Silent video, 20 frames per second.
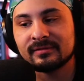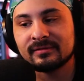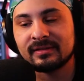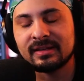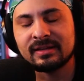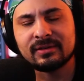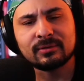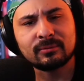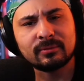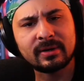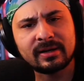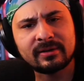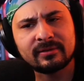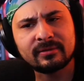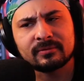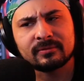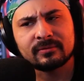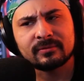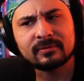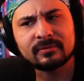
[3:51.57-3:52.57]
the direct
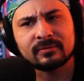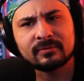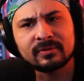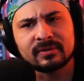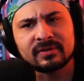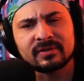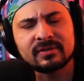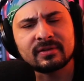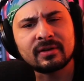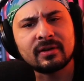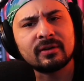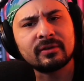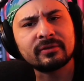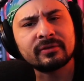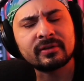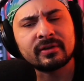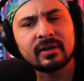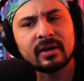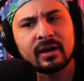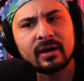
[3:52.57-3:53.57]

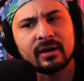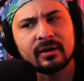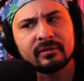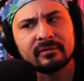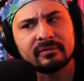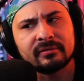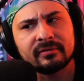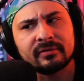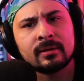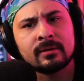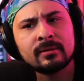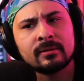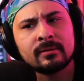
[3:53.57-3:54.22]
result of